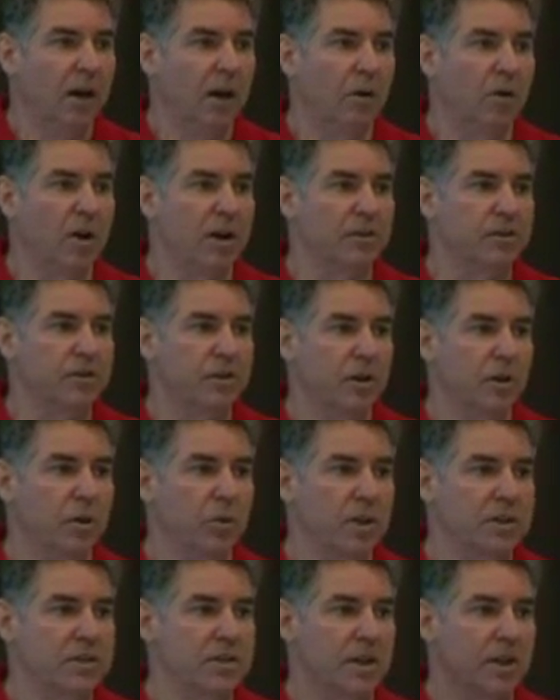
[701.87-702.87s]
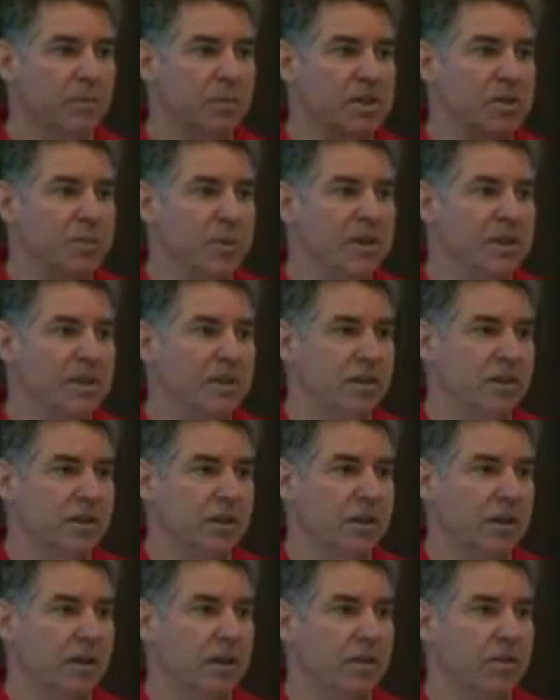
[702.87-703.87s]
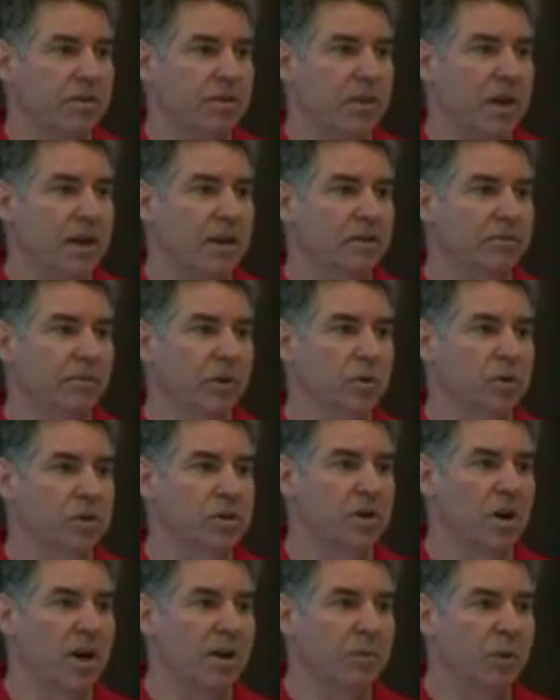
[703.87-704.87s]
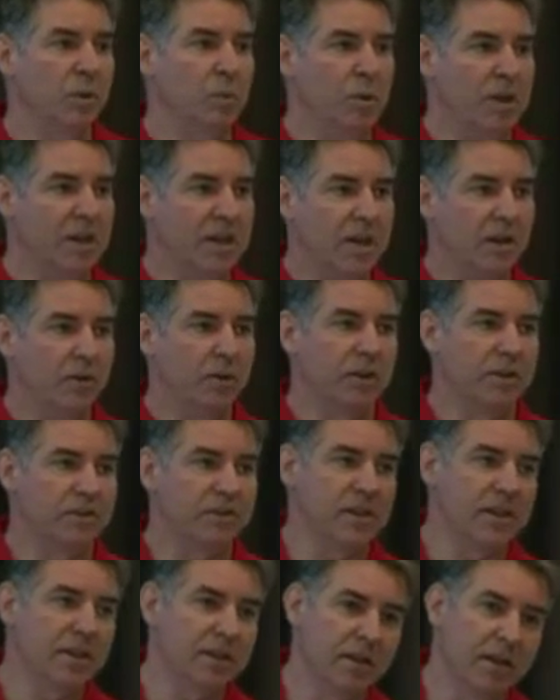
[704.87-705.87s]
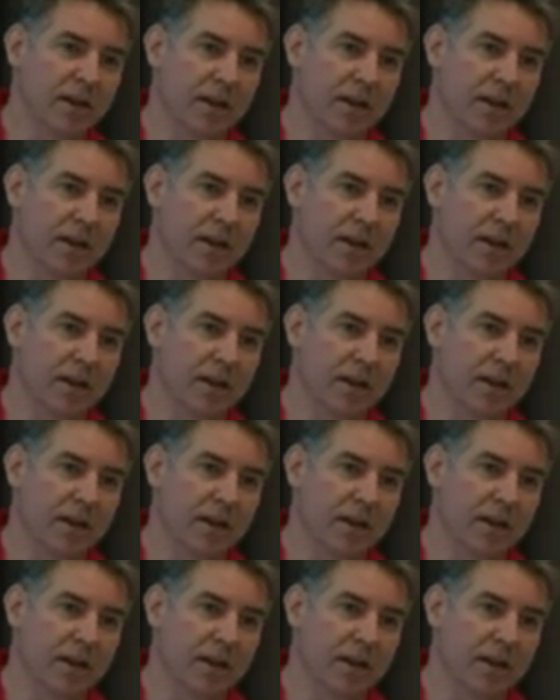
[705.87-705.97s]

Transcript: All right, so that's the end of my speech. Thanks for your time and being here and listening,